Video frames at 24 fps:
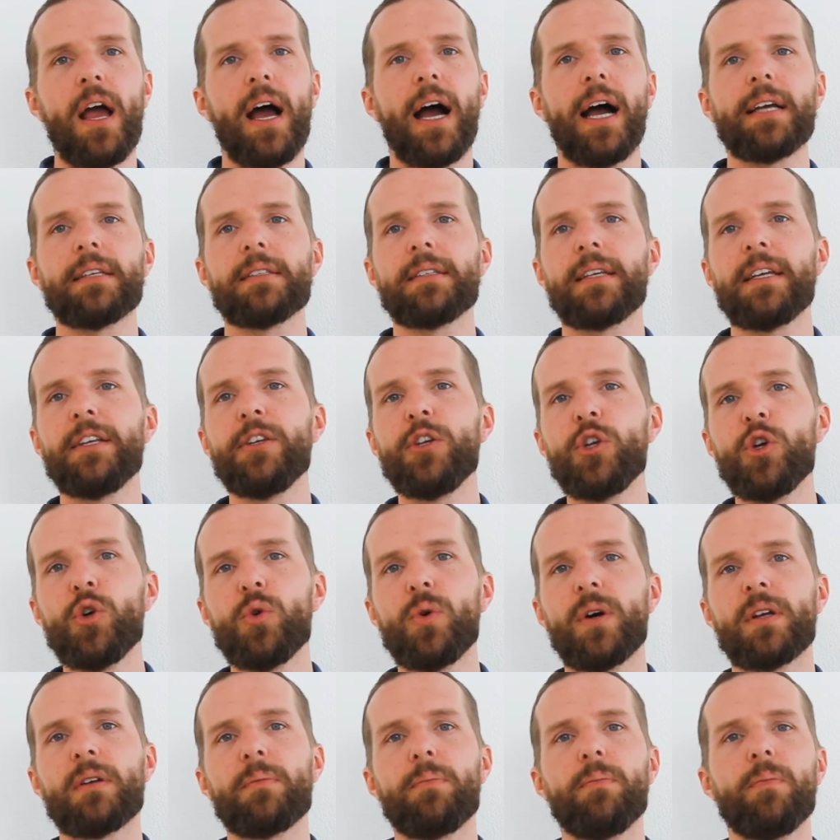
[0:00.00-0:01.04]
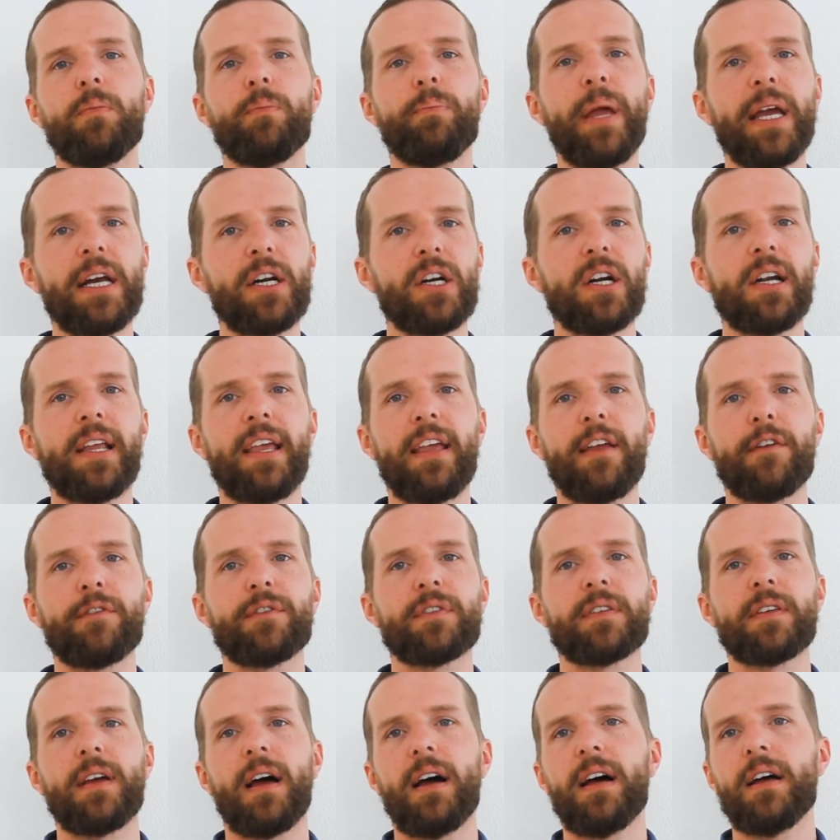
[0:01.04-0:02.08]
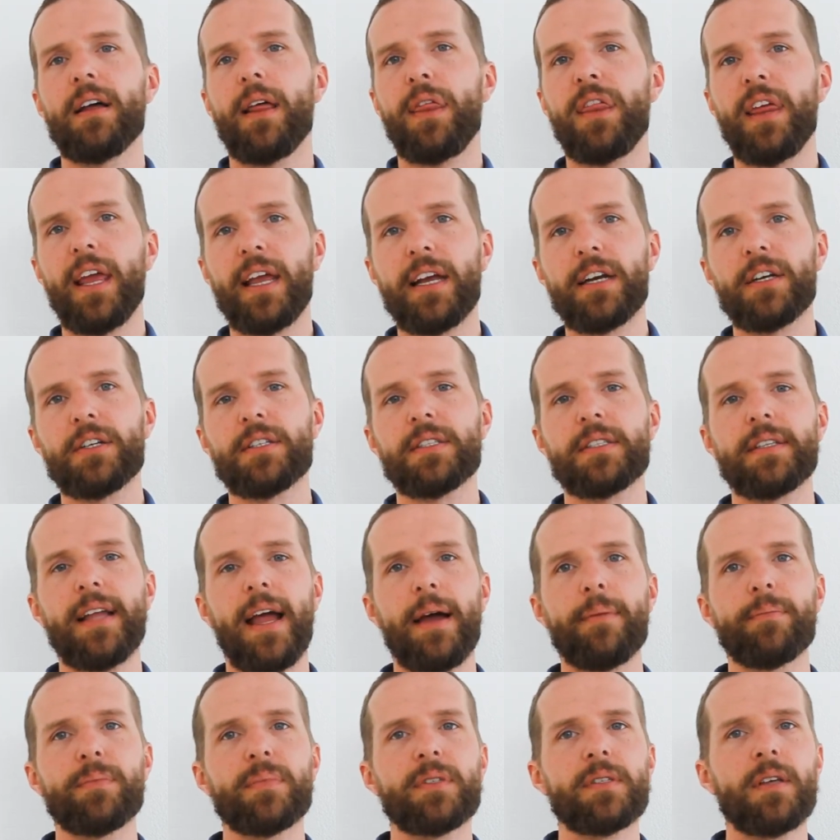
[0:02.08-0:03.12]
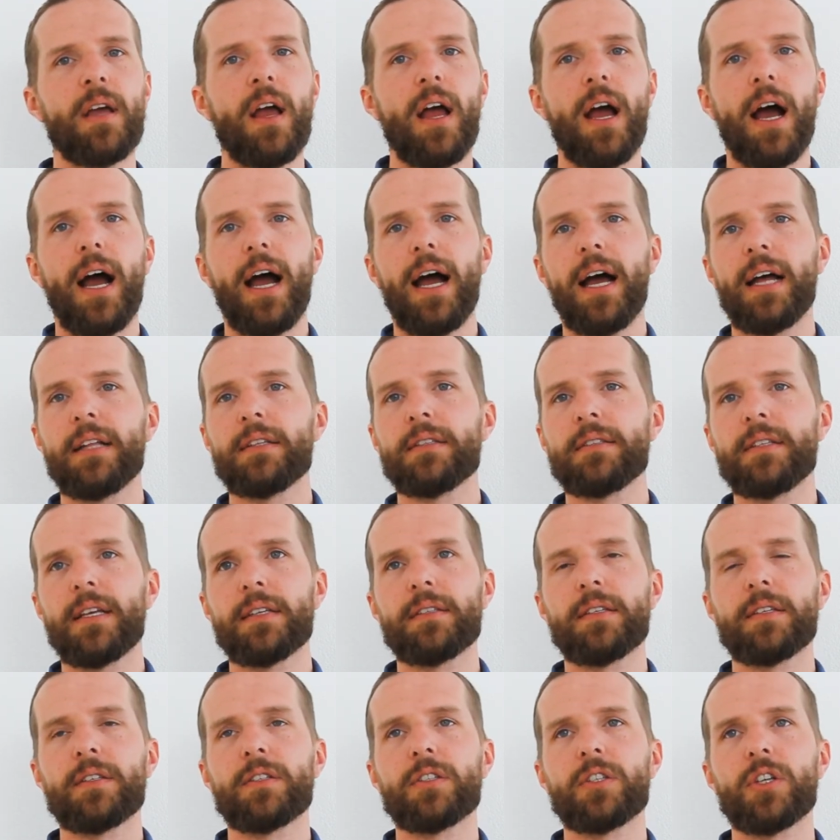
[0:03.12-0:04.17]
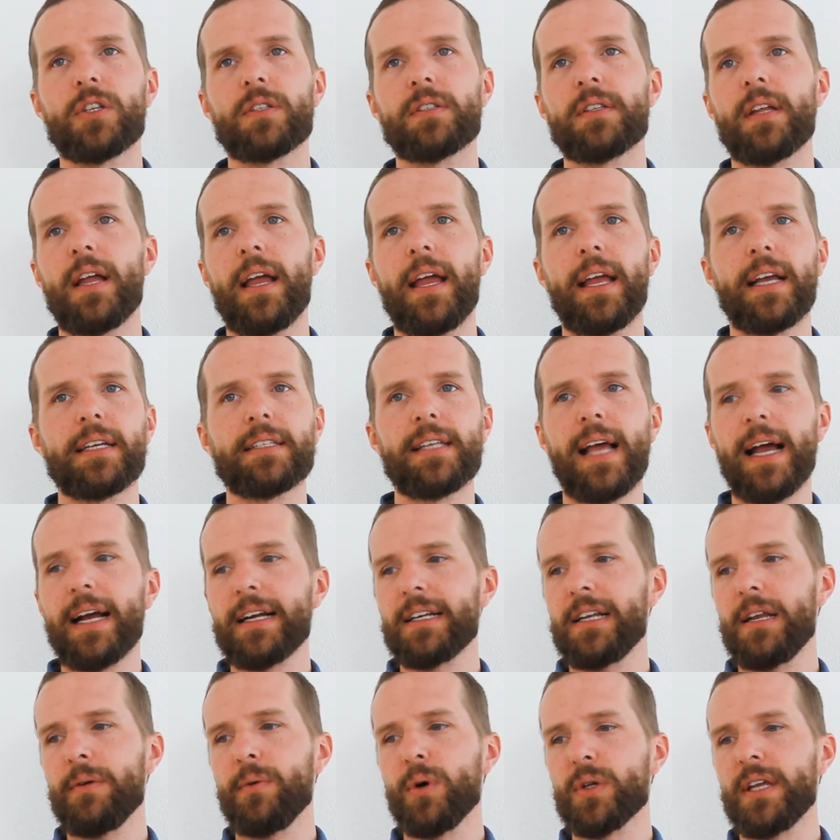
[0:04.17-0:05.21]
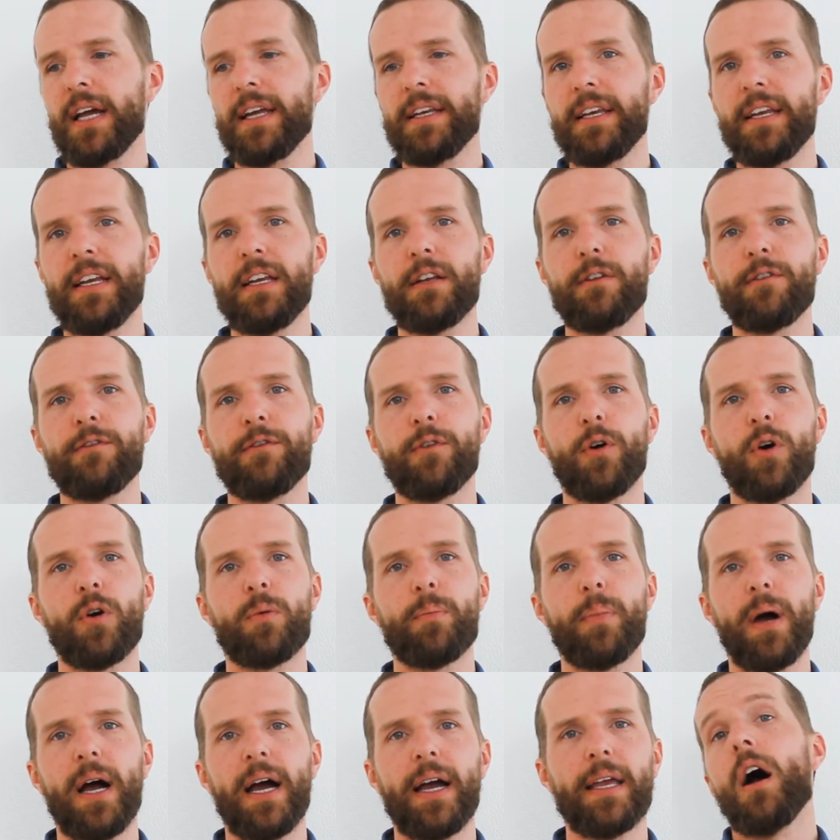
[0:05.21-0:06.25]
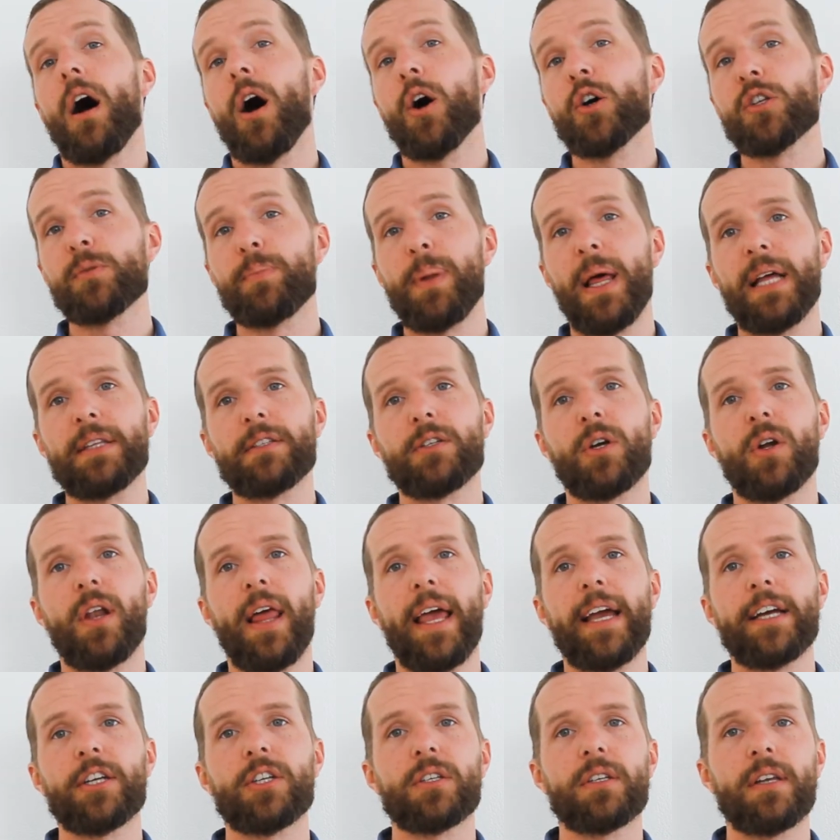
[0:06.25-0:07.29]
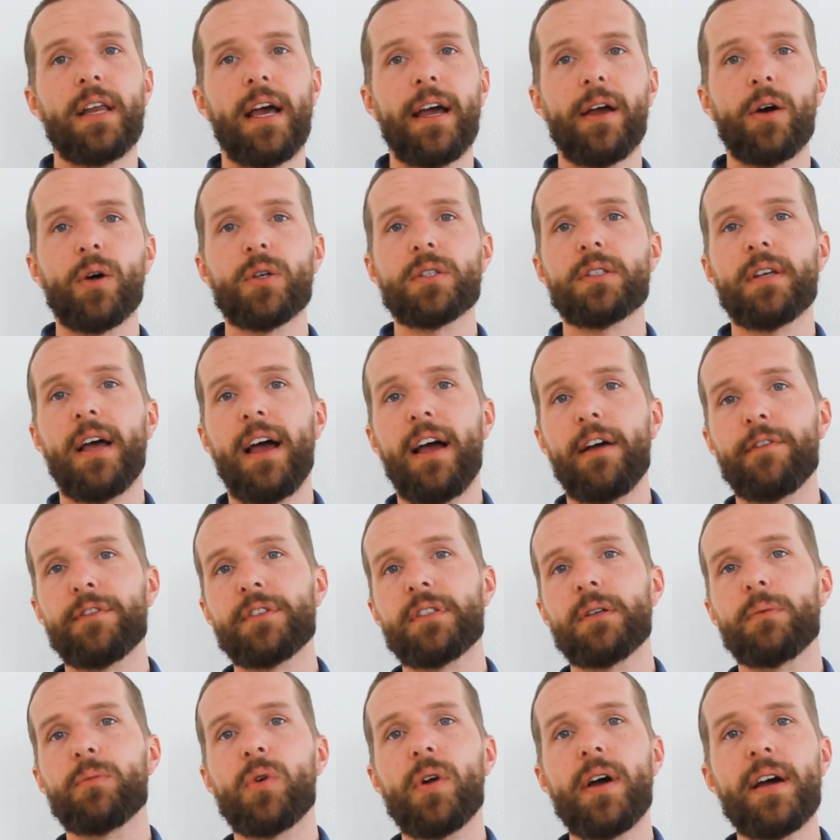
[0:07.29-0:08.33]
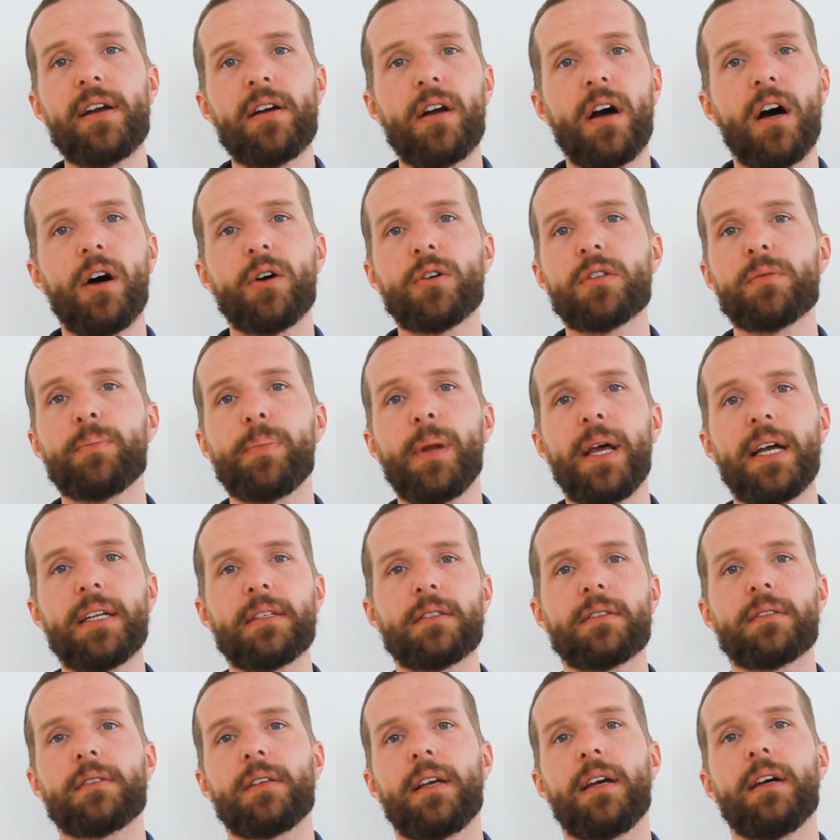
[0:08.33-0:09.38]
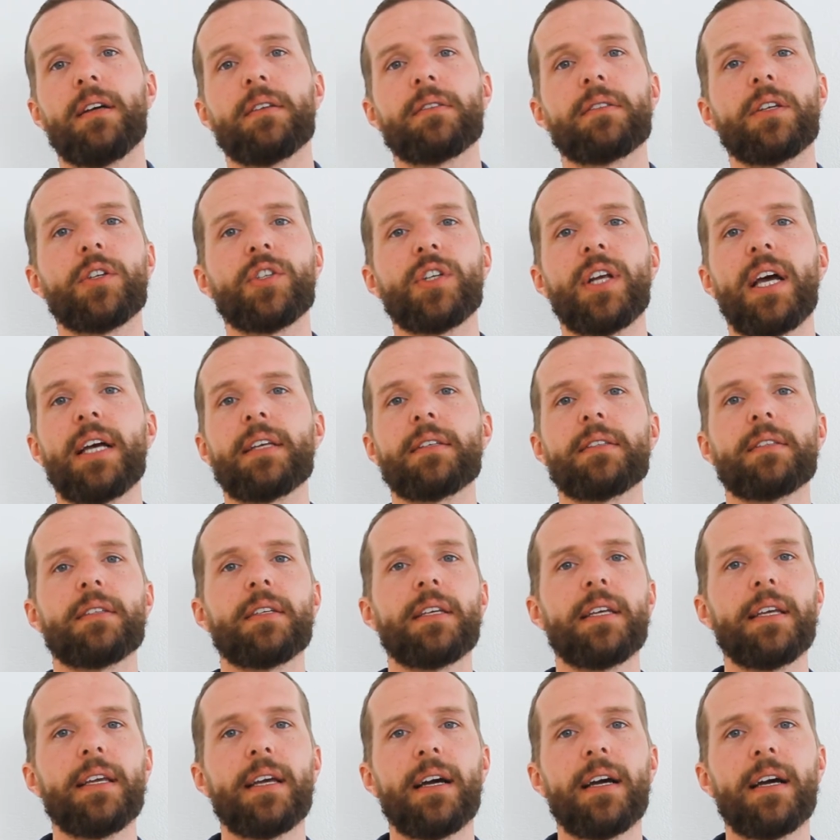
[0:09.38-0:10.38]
I see new and bigger leaves, thicker stems, and this is just exactly what I need for my houseplant collection. I also have some rare houseplants, such as the